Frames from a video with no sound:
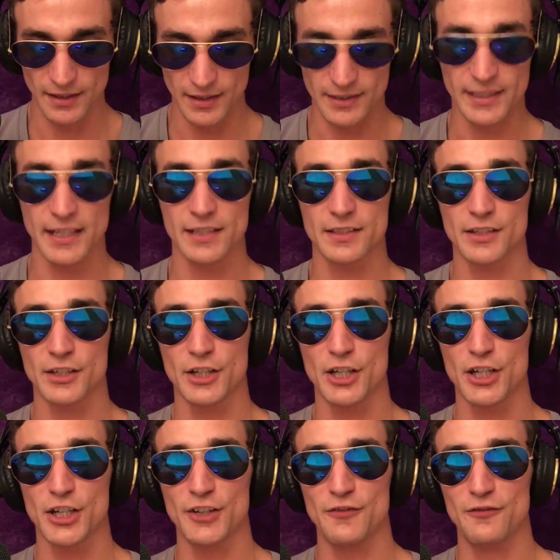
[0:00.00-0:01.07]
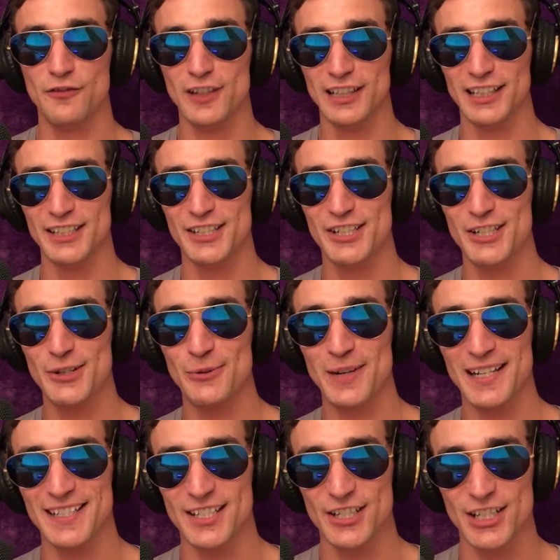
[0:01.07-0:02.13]
It takes a village to
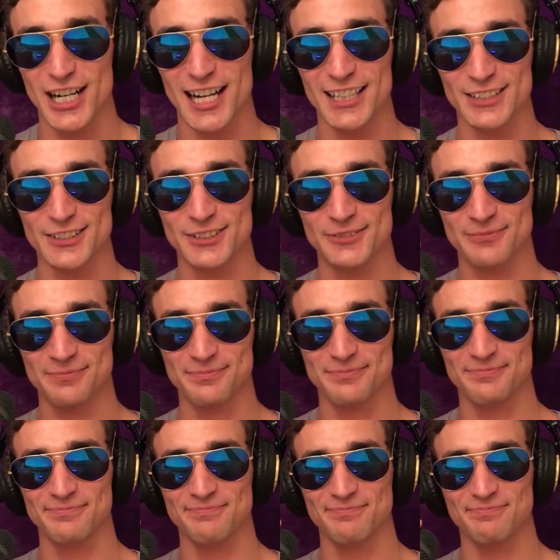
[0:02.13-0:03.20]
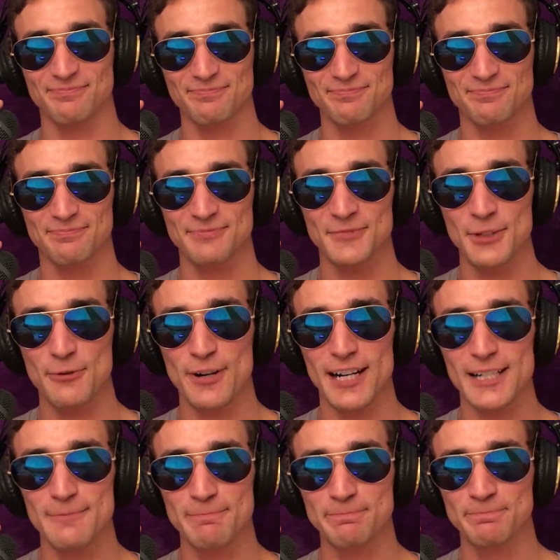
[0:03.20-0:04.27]
raise a child,
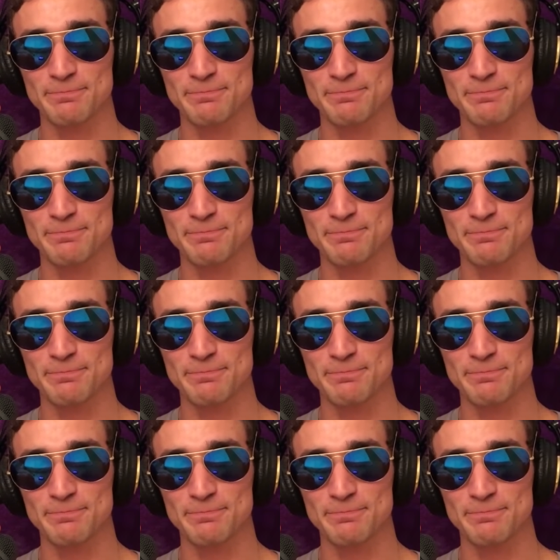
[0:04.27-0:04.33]
right?